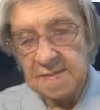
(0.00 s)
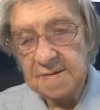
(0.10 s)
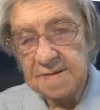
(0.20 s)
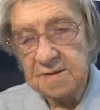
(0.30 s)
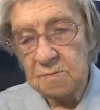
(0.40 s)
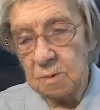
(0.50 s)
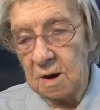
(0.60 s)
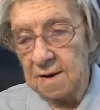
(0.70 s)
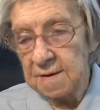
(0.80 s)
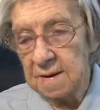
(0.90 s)
This is
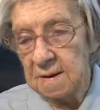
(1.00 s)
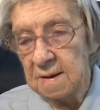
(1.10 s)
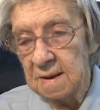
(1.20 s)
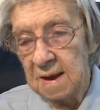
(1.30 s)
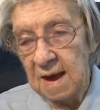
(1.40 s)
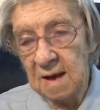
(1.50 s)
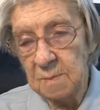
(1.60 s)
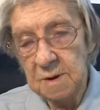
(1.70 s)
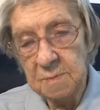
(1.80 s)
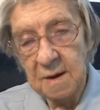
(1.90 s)
what
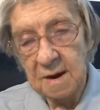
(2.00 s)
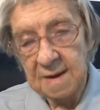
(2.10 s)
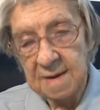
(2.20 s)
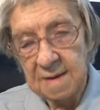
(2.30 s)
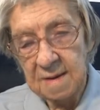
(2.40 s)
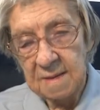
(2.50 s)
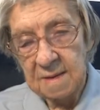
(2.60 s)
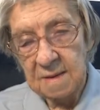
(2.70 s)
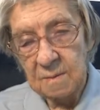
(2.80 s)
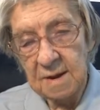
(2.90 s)
Albert Pike,
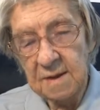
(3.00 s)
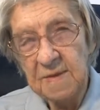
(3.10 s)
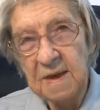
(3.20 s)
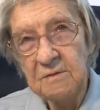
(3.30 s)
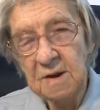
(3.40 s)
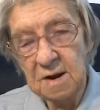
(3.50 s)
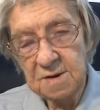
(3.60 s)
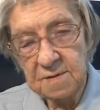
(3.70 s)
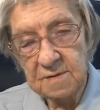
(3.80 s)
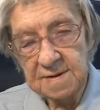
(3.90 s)
one of their
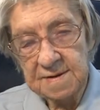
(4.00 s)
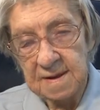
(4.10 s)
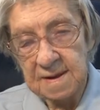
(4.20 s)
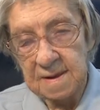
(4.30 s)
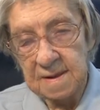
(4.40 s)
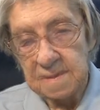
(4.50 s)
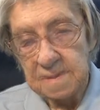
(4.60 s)
philosophers, said